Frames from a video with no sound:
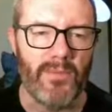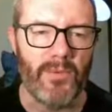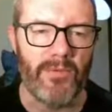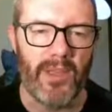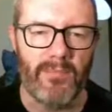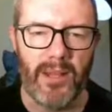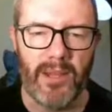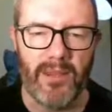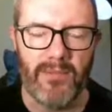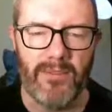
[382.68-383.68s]
kept play
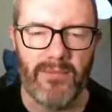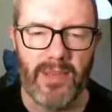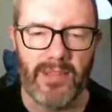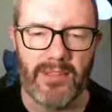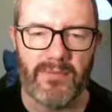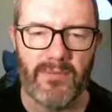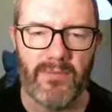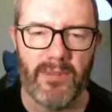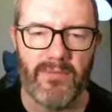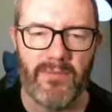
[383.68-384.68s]
out of defence, but
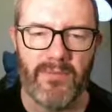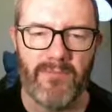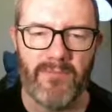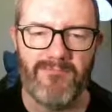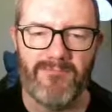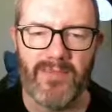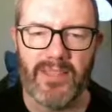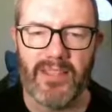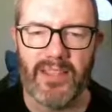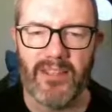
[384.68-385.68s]
we've
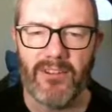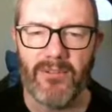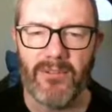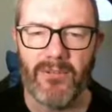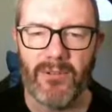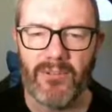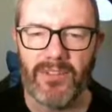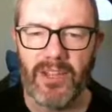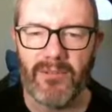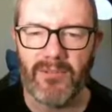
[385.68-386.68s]
taken off the focus
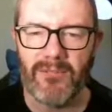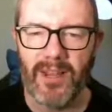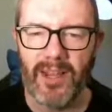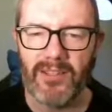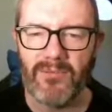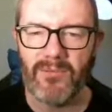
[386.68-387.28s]
down the flanks.